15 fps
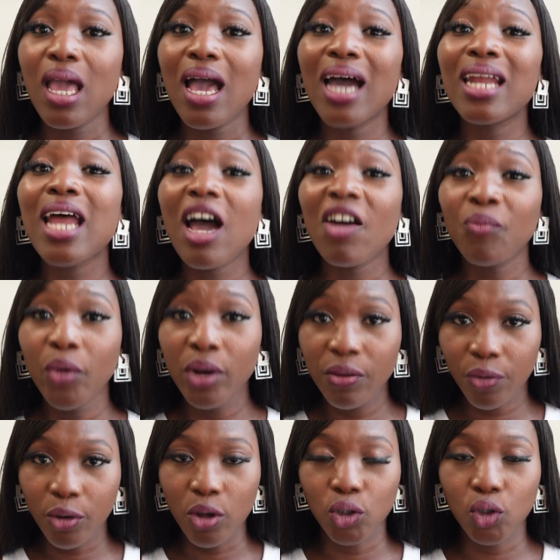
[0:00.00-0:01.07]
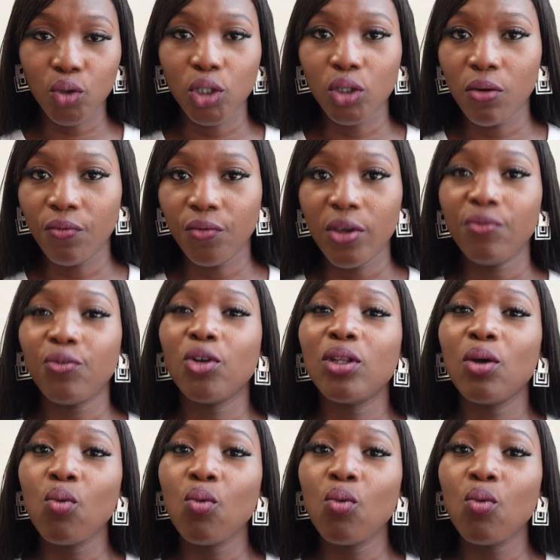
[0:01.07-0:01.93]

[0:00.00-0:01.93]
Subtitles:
and have money for your tuition fee for the